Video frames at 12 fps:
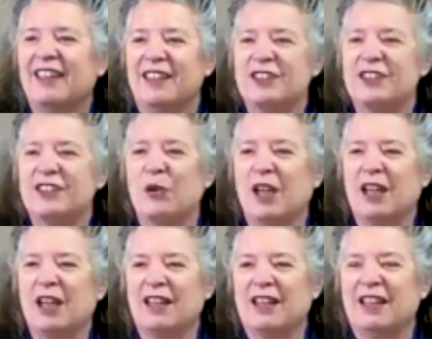So
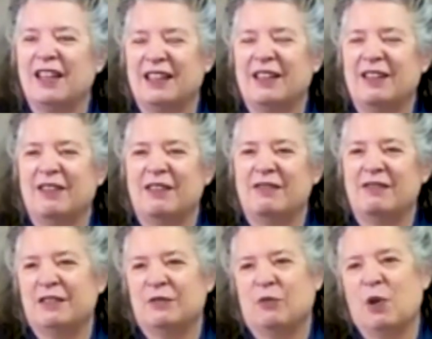
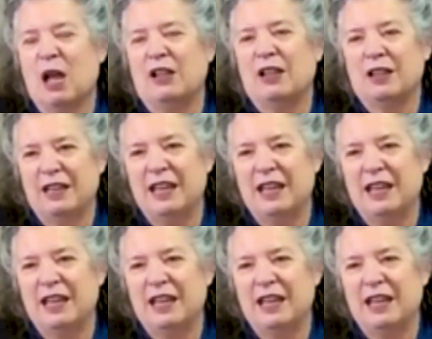while